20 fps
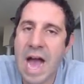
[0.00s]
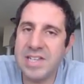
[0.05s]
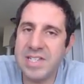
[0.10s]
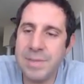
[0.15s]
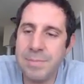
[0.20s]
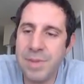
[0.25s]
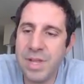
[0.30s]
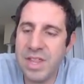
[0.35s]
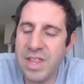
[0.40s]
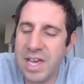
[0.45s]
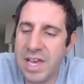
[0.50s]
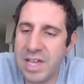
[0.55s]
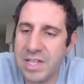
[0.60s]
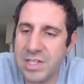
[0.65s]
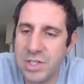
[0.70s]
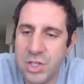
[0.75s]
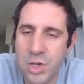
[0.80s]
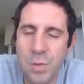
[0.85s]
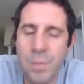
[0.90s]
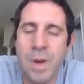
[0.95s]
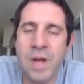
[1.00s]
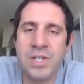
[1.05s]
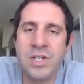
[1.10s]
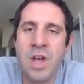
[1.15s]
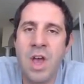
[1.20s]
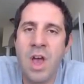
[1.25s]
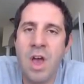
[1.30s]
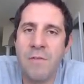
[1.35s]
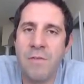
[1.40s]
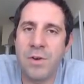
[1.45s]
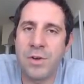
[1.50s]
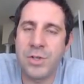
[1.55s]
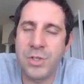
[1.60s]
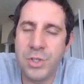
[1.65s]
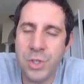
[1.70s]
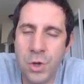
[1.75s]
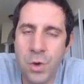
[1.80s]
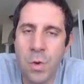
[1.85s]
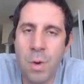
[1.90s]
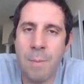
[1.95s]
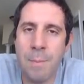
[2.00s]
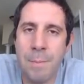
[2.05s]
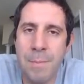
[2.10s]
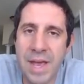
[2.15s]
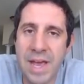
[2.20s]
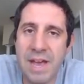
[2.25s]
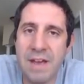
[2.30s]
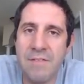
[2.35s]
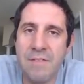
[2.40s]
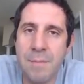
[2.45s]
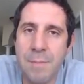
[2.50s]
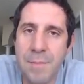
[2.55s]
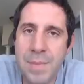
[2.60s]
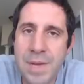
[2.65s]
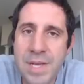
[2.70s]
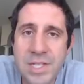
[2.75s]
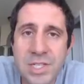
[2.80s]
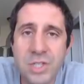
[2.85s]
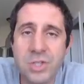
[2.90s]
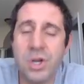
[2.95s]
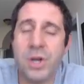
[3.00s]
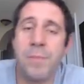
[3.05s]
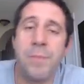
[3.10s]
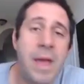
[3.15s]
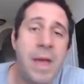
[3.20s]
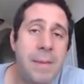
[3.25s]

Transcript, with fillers: I simply think it's too much for too big of a mystery.